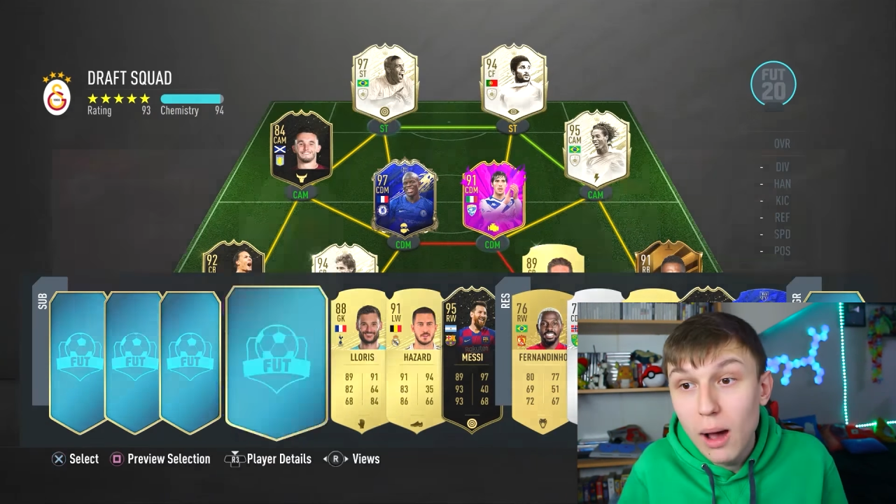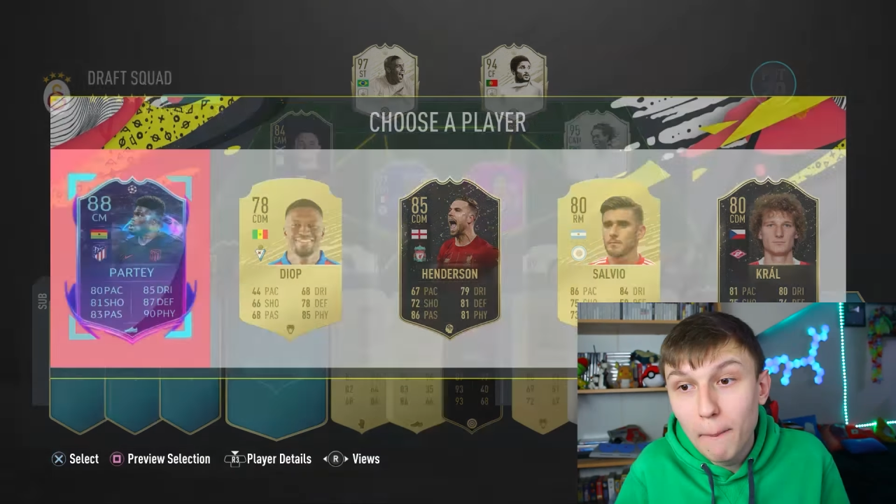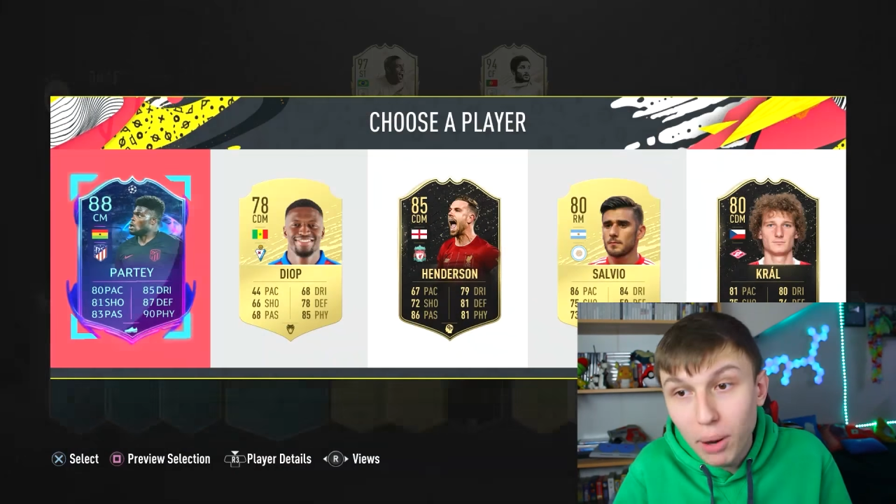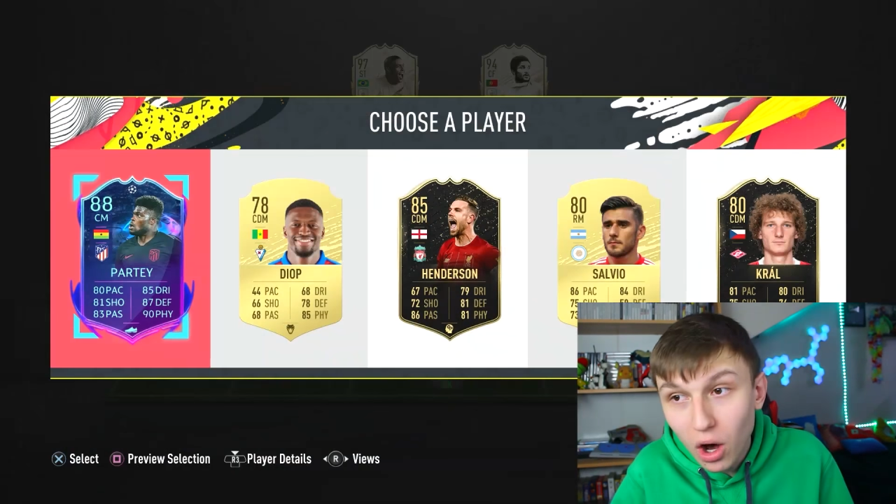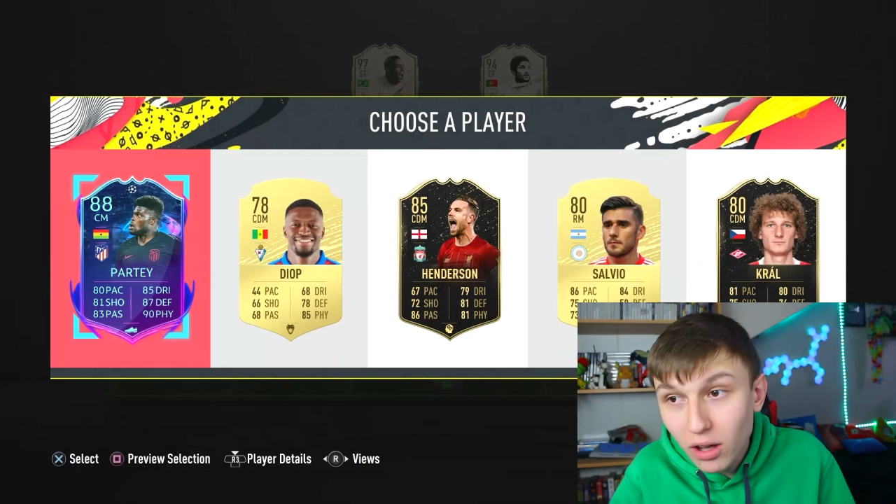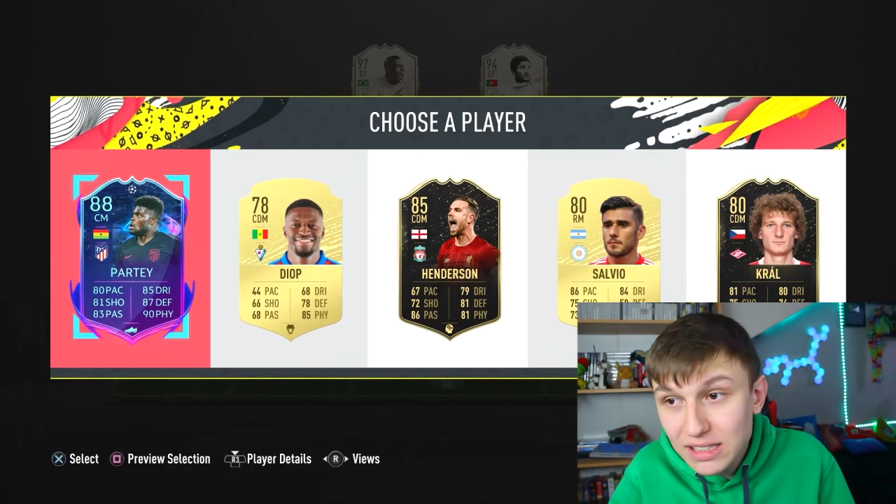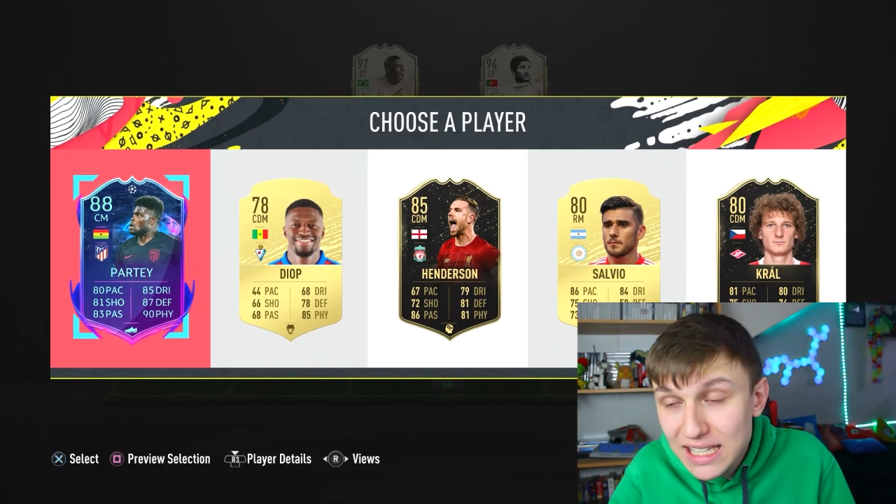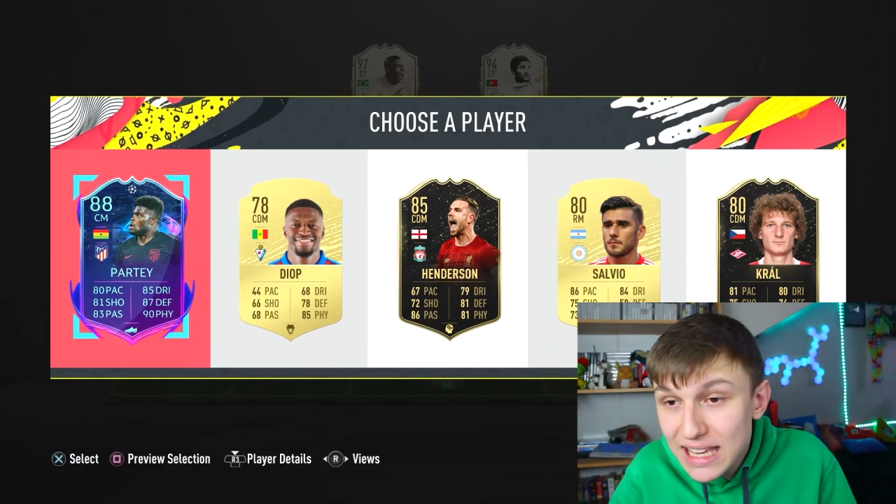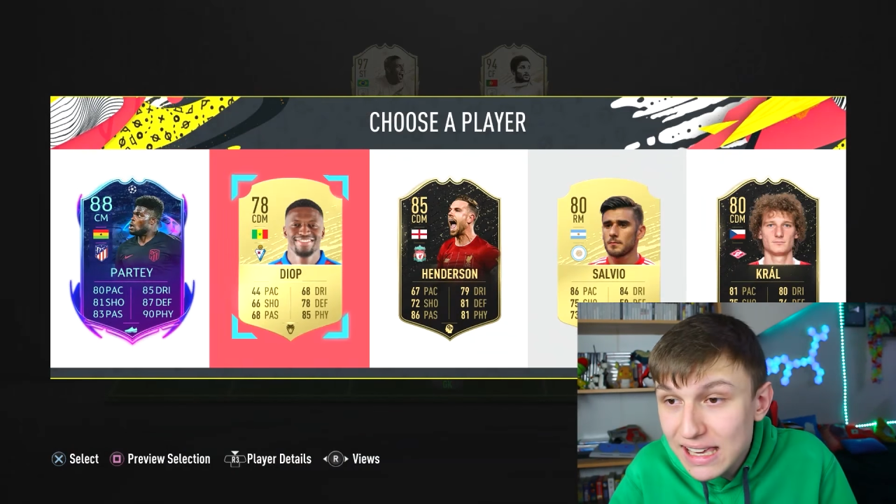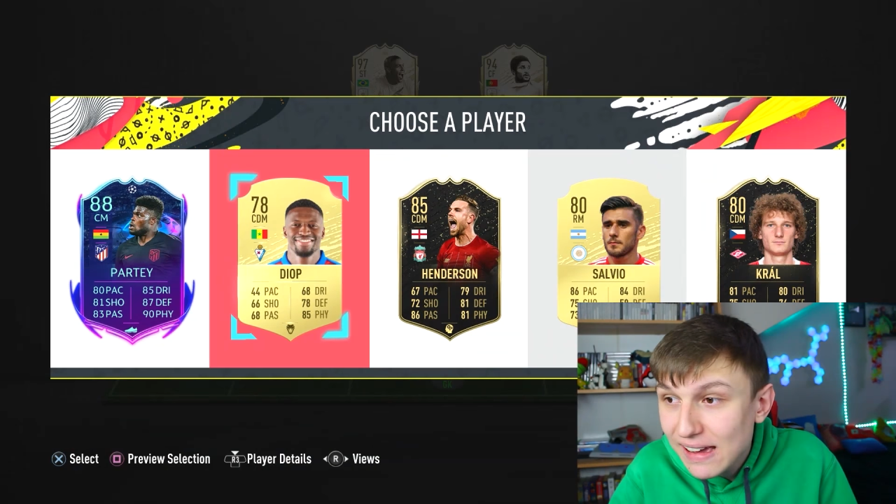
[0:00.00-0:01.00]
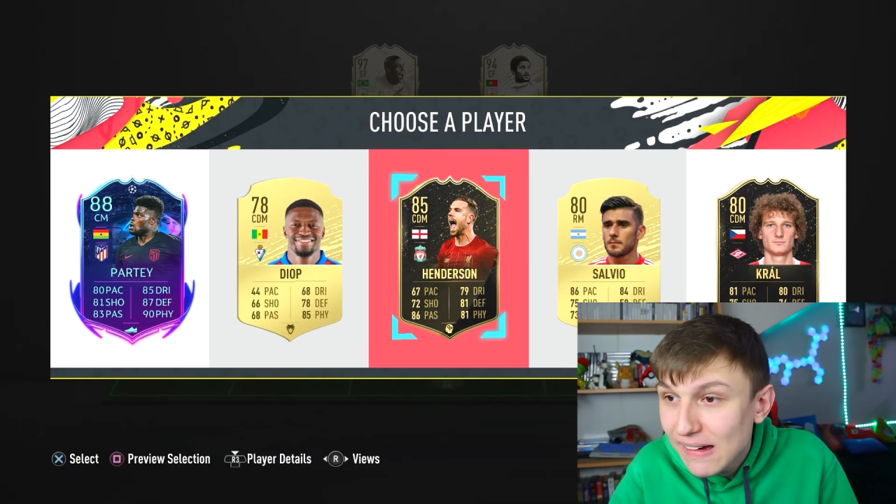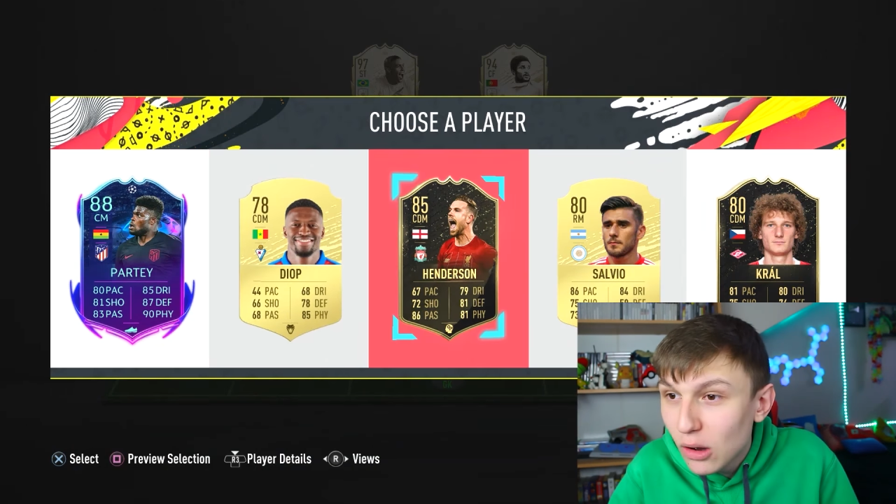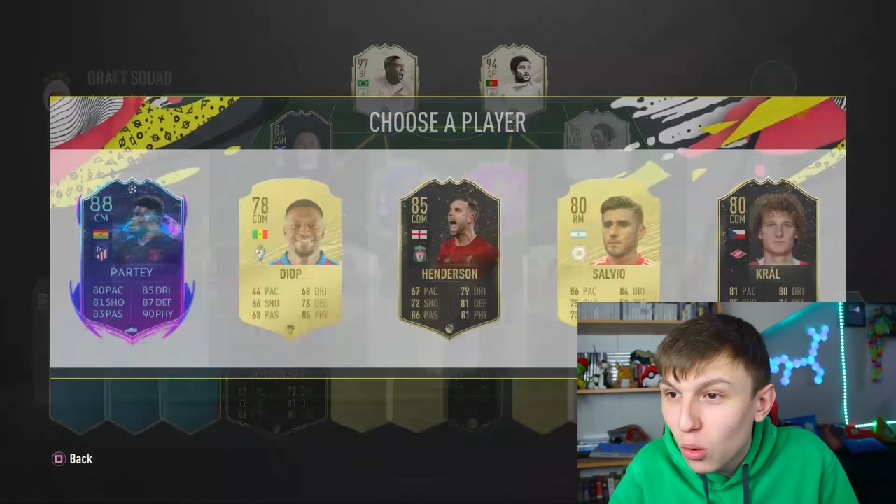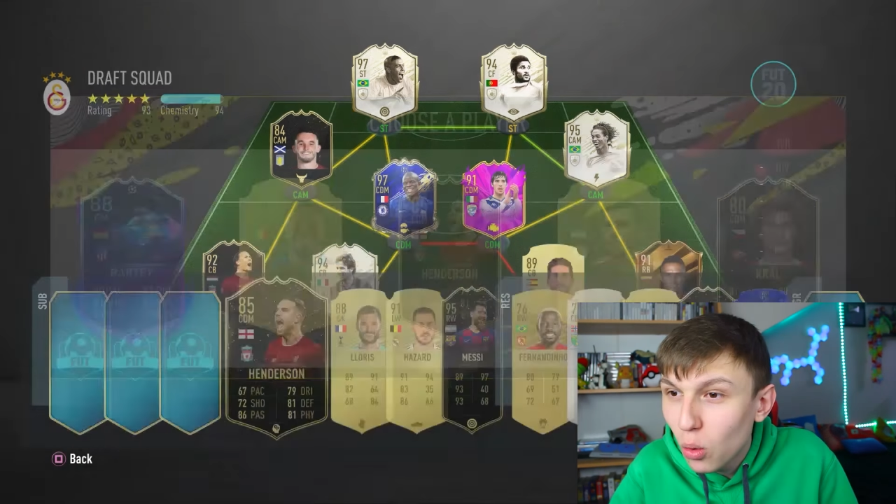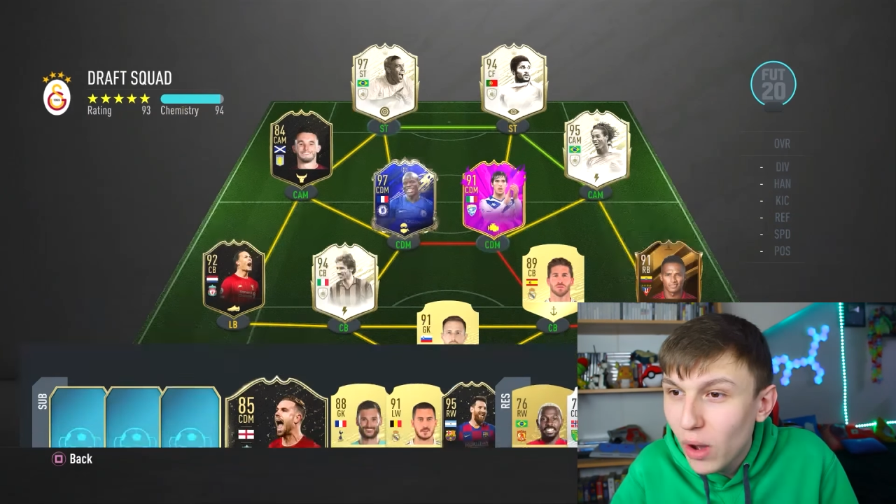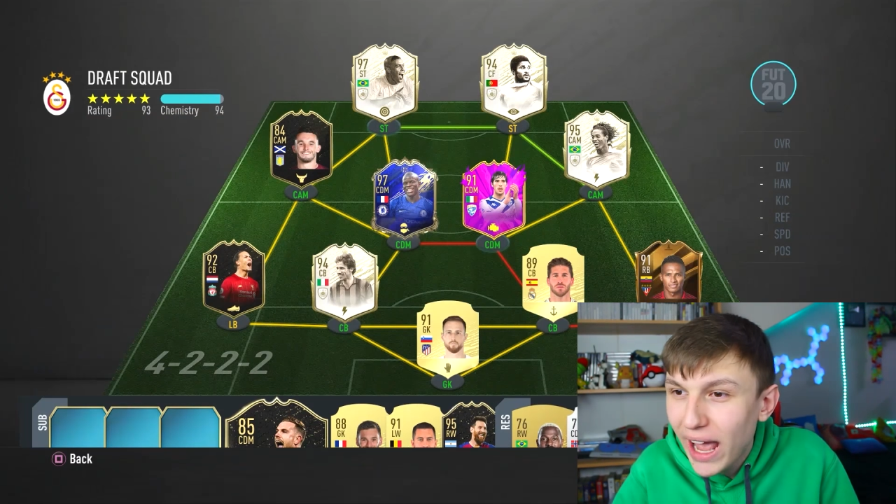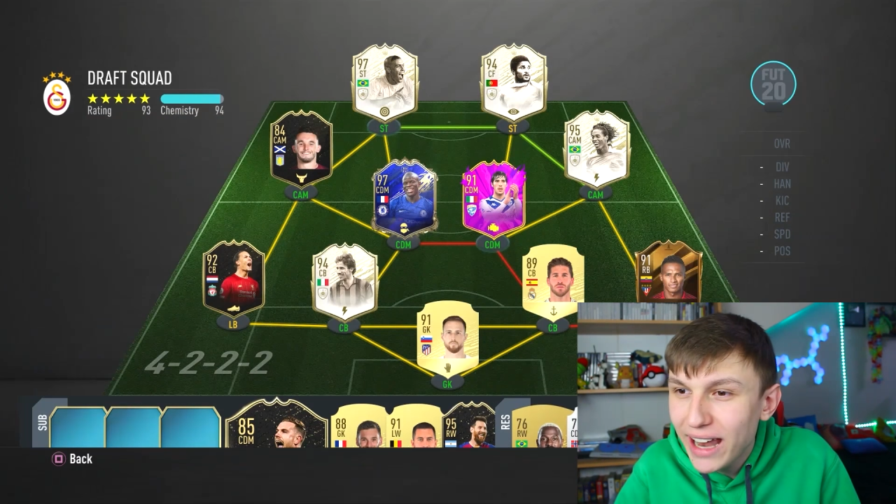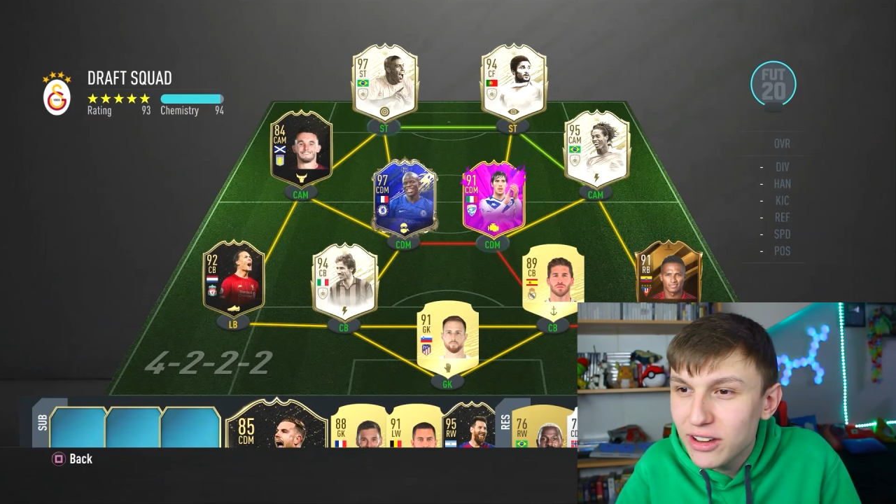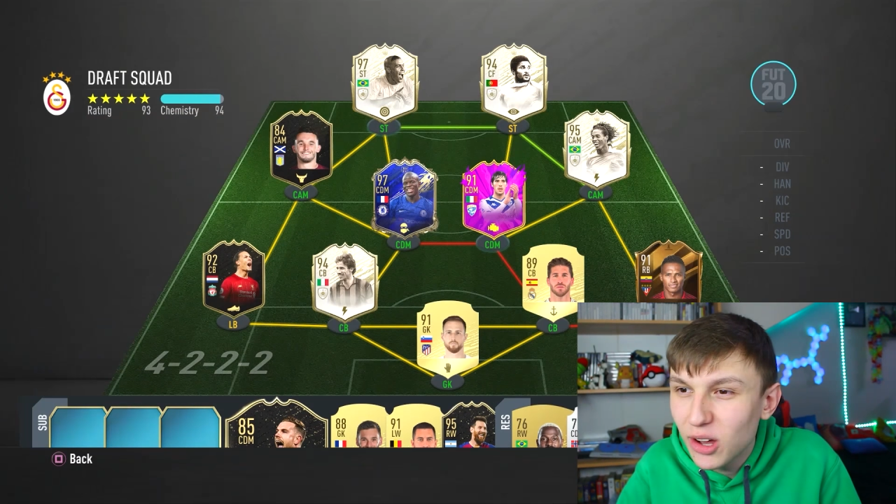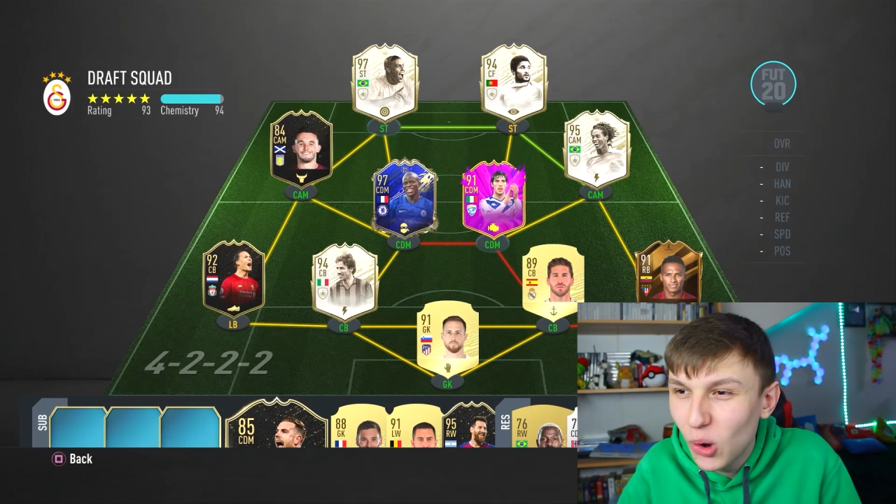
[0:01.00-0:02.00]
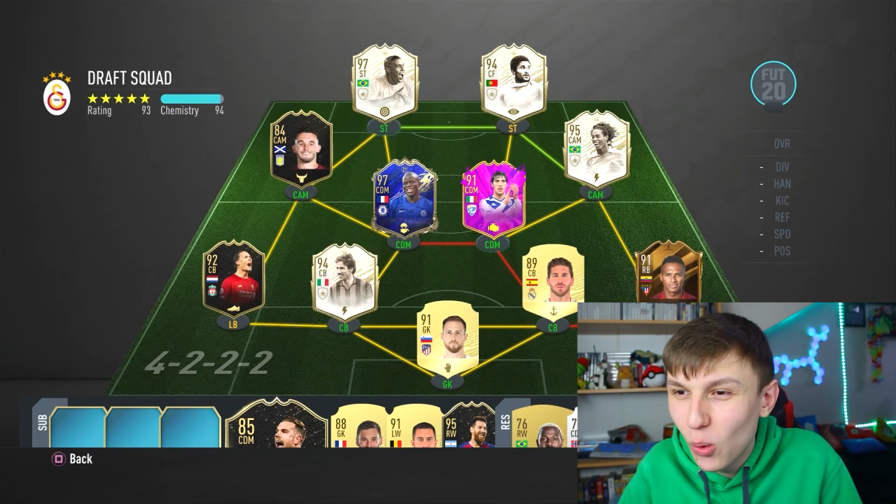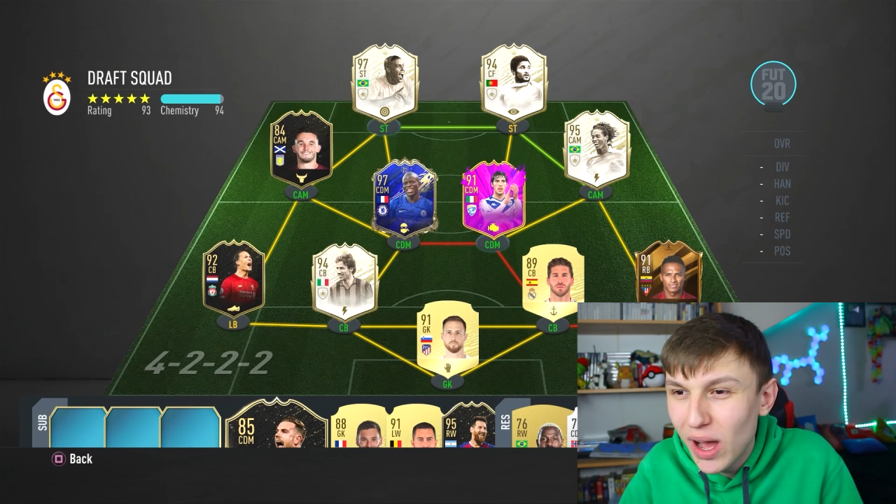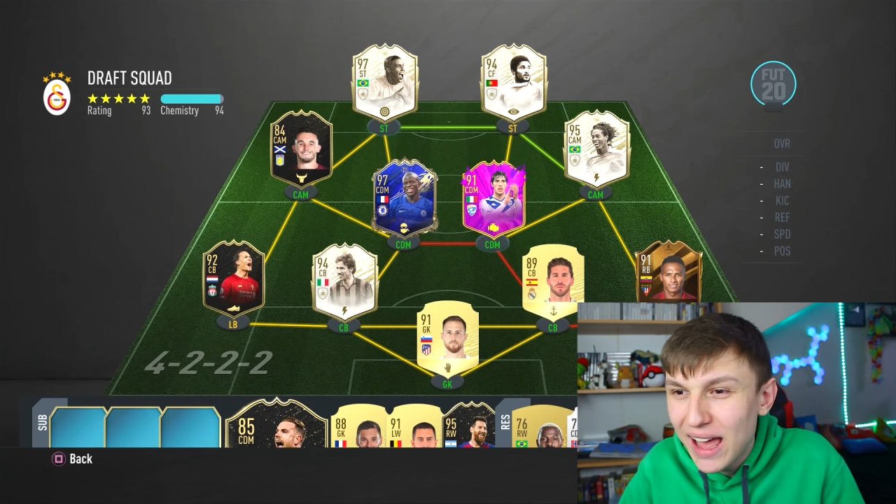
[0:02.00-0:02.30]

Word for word: Partey or Hendo?